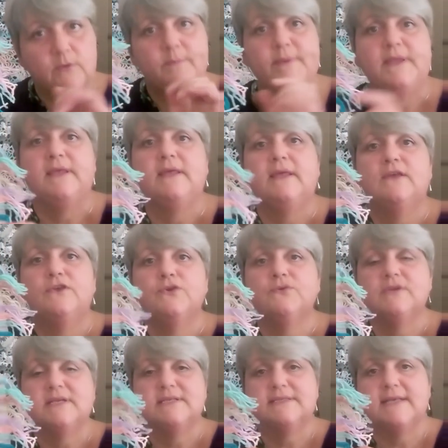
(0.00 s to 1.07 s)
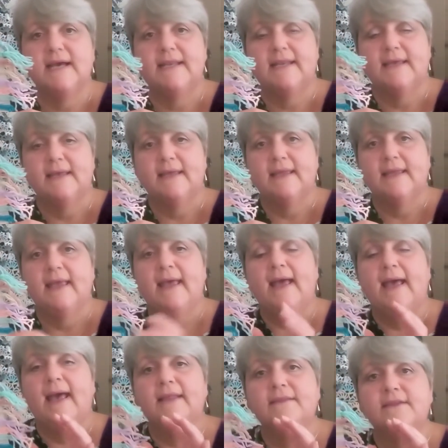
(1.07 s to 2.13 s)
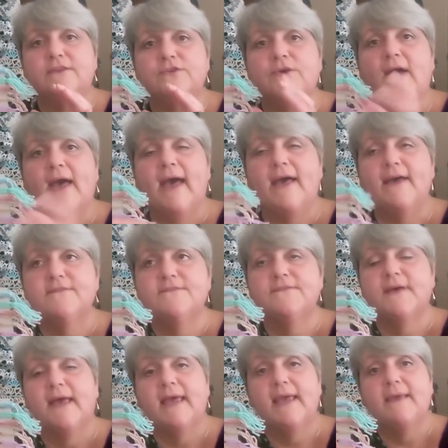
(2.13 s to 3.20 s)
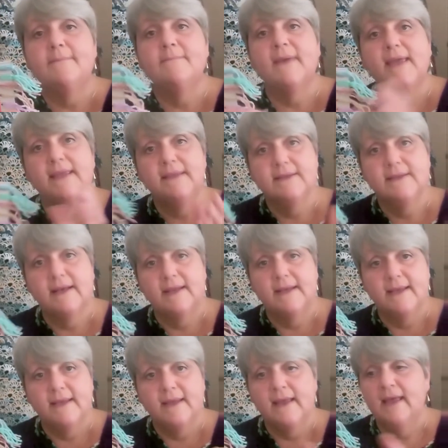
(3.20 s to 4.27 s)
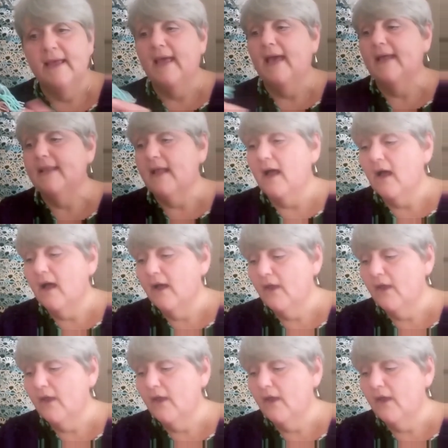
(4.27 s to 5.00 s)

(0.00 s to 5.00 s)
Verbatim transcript: be your next color and then you have a main color and I